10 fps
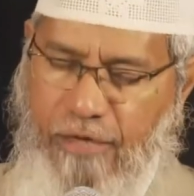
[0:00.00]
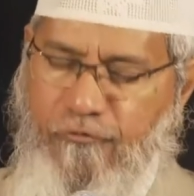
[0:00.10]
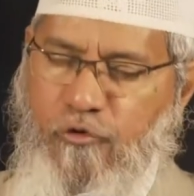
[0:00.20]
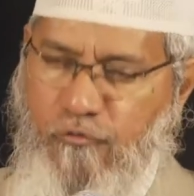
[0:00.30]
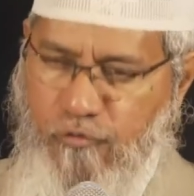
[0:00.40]

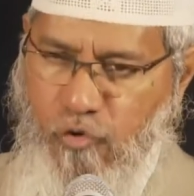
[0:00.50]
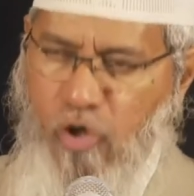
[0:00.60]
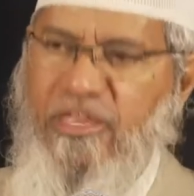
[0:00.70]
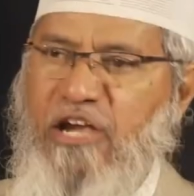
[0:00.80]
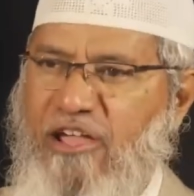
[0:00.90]
If you
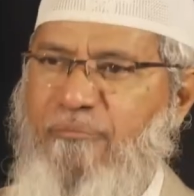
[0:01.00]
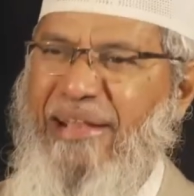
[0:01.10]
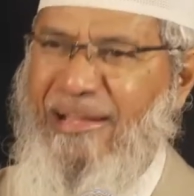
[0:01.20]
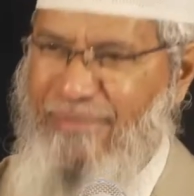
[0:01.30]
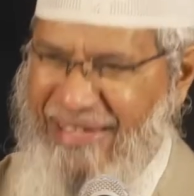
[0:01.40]
know that you have
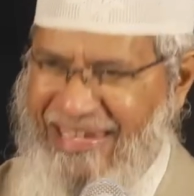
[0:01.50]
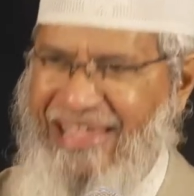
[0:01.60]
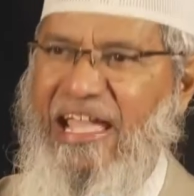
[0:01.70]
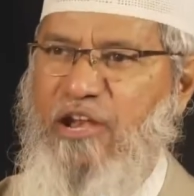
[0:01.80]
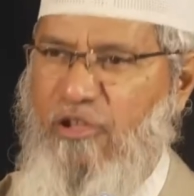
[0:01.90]
made a
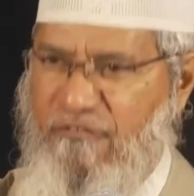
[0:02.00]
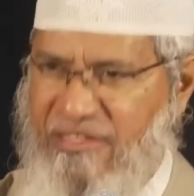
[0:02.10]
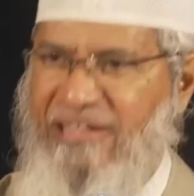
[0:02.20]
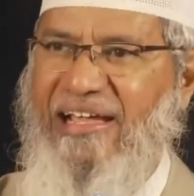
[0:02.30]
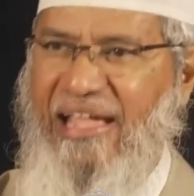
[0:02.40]
mistake and you have
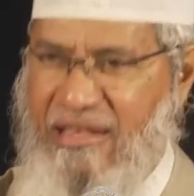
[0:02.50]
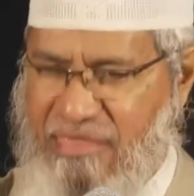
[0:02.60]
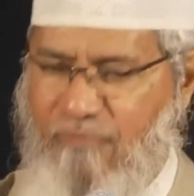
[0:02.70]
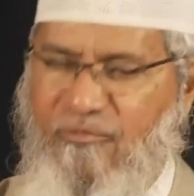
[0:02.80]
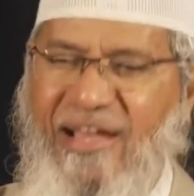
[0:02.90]
sinned against
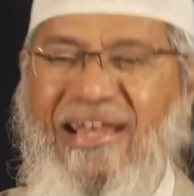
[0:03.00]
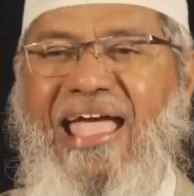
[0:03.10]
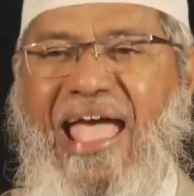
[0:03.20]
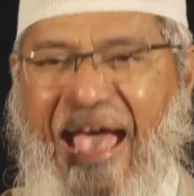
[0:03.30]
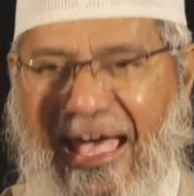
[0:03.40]
someone,
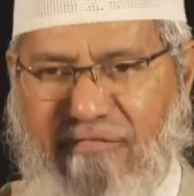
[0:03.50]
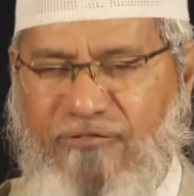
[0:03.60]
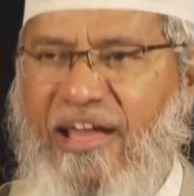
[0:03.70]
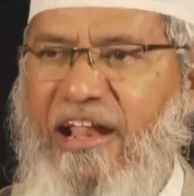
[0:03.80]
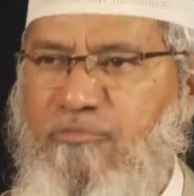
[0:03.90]
as
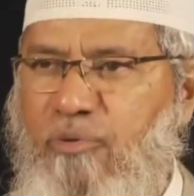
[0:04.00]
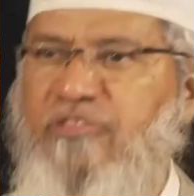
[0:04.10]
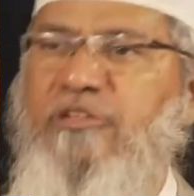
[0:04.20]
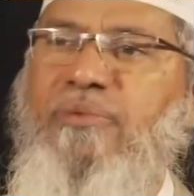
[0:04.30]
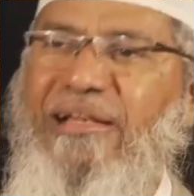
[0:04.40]
far as
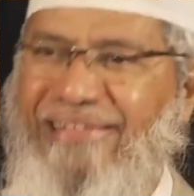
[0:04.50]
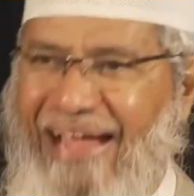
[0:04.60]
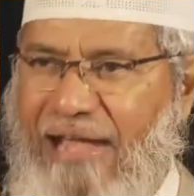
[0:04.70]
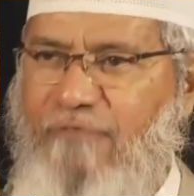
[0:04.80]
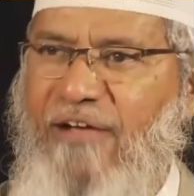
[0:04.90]
possible,
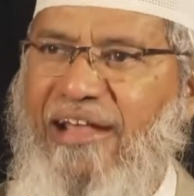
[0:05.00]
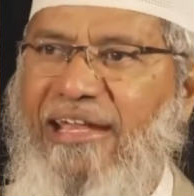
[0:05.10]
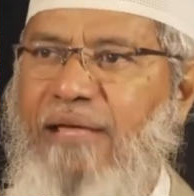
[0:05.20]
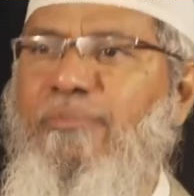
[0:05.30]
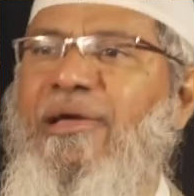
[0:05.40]
try and find
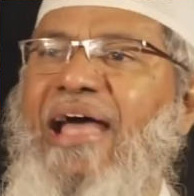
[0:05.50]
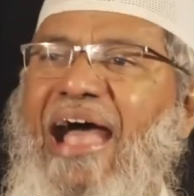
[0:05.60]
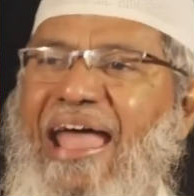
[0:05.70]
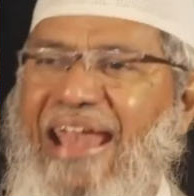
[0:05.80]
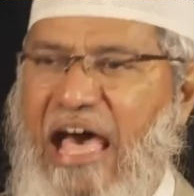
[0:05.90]
him
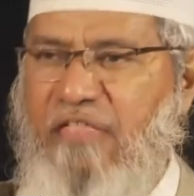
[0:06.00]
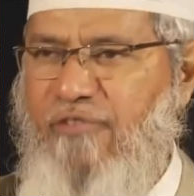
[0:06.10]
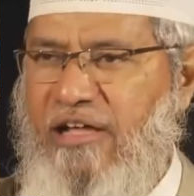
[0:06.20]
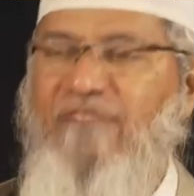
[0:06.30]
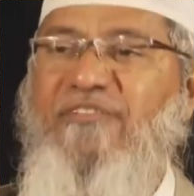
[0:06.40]
and ask
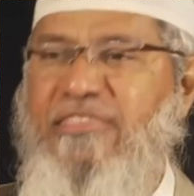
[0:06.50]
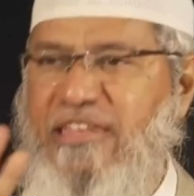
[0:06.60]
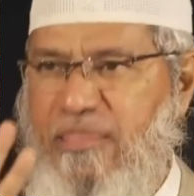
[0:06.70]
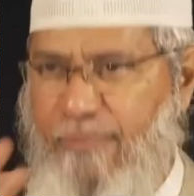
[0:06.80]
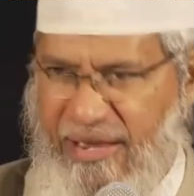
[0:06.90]
forgiveness.
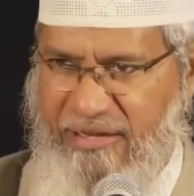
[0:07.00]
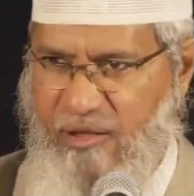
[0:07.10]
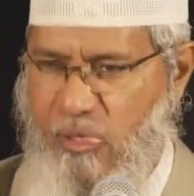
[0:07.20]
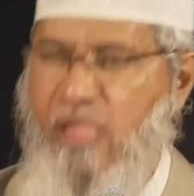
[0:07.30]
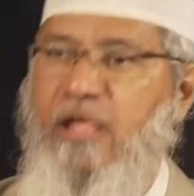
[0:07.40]
It is the best.
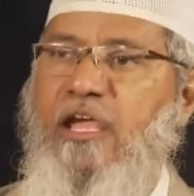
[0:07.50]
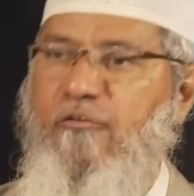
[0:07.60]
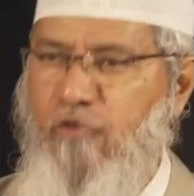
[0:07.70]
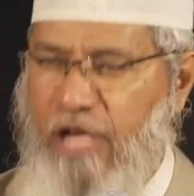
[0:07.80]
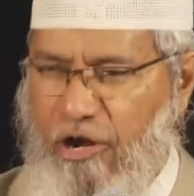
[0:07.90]

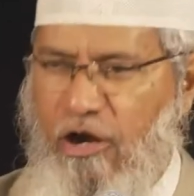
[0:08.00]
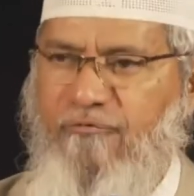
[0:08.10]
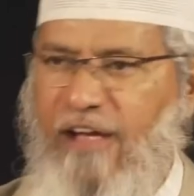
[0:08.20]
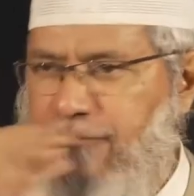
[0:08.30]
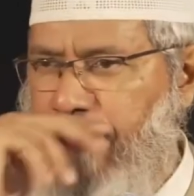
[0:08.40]
If you cannot
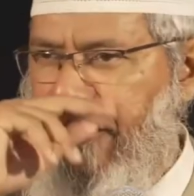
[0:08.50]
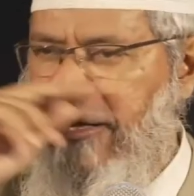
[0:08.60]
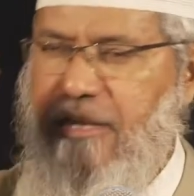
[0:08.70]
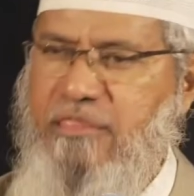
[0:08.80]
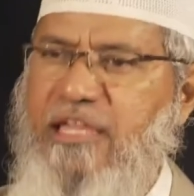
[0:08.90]
find for
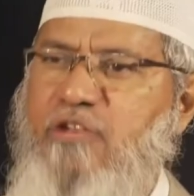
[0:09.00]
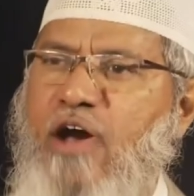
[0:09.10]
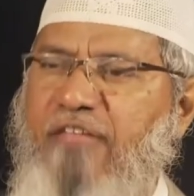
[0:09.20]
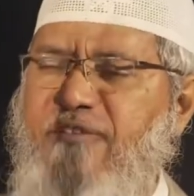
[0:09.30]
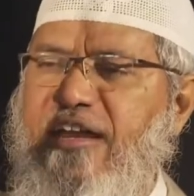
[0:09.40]
any reason, you
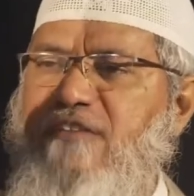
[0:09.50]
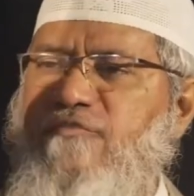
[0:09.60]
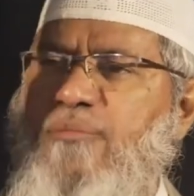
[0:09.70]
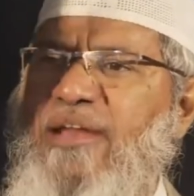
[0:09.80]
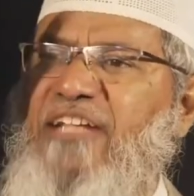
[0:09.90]
ask
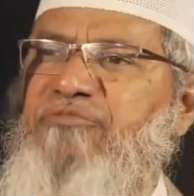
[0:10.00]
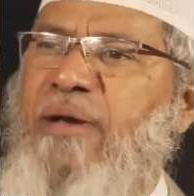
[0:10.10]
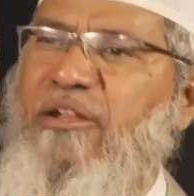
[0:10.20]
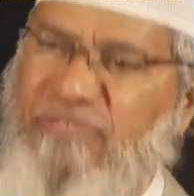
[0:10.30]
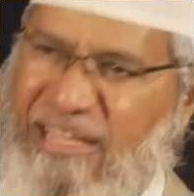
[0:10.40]
forgiveness from Allah
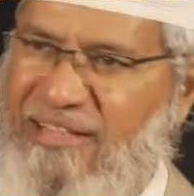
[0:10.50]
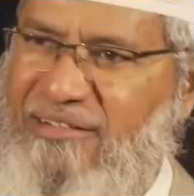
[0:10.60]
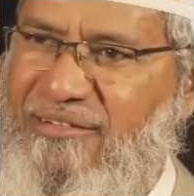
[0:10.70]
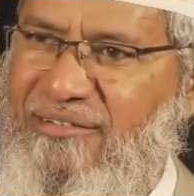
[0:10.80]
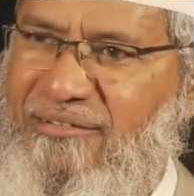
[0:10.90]
subhanahu wa ta'ala.
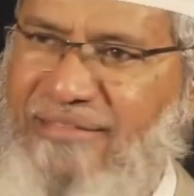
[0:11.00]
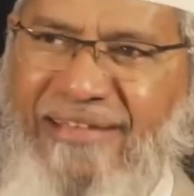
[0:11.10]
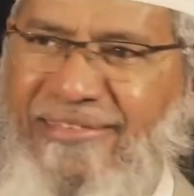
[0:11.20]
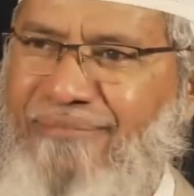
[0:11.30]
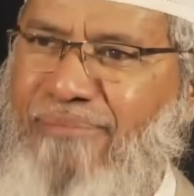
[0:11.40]

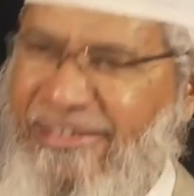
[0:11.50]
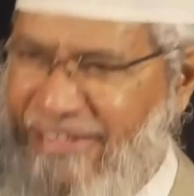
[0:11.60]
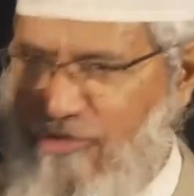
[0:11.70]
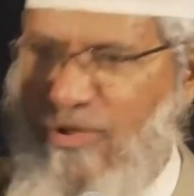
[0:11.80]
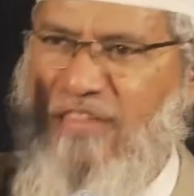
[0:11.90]
That's it. Best
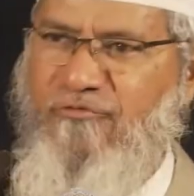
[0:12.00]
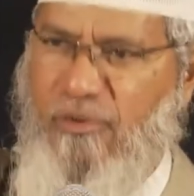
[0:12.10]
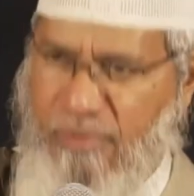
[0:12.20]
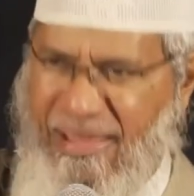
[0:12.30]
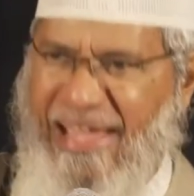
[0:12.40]
is to ask
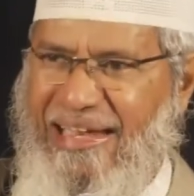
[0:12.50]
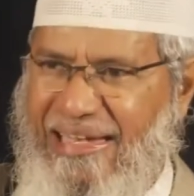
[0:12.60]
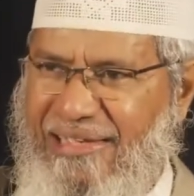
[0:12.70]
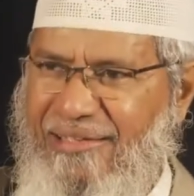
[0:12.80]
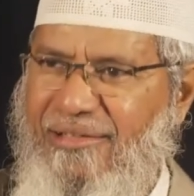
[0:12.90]
for him
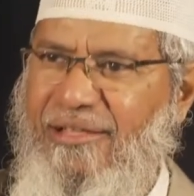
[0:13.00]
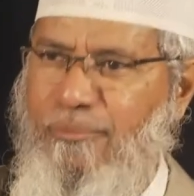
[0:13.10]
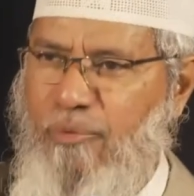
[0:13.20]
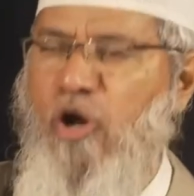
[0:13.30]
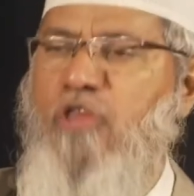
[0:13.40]
directly
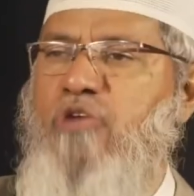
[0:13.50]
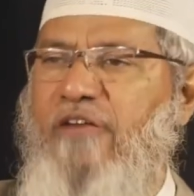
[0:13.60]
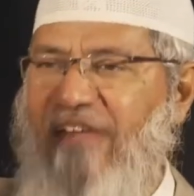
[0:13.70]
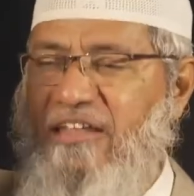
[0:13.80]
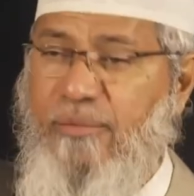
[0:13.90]
because you
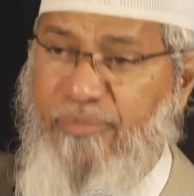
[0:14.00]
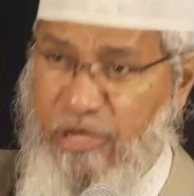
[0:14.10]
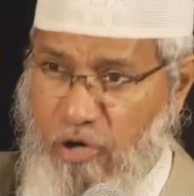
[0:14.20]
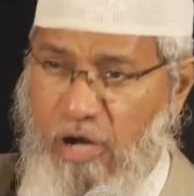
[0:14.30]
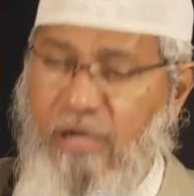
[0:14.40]
have done
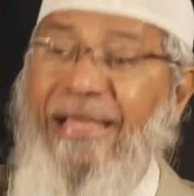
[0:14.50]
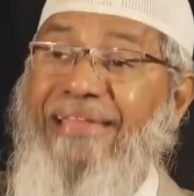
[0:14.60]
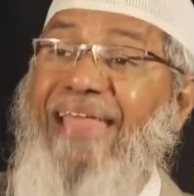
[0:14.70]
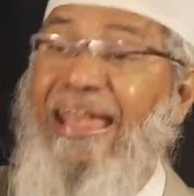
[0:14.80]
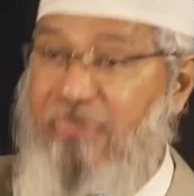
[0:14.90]
something
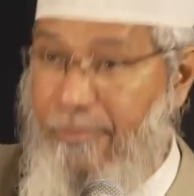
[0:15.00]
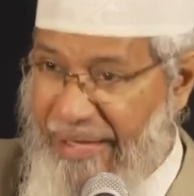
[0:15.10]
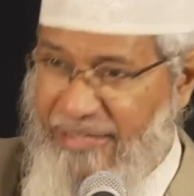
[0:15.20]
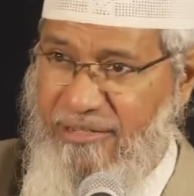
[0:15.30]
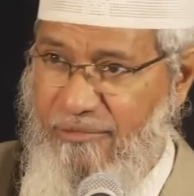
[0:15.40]
wrong. That is the
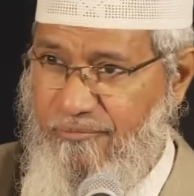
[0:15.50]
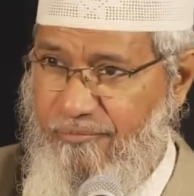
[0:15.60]
best.